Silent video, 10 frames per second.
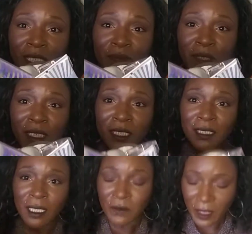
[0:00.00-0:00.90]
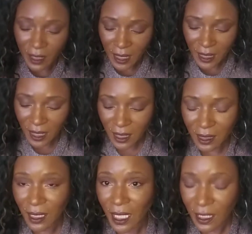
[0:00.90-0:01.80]
empties and we're going to
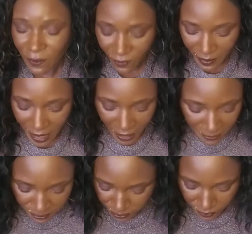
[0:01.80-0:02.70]
just take it from there.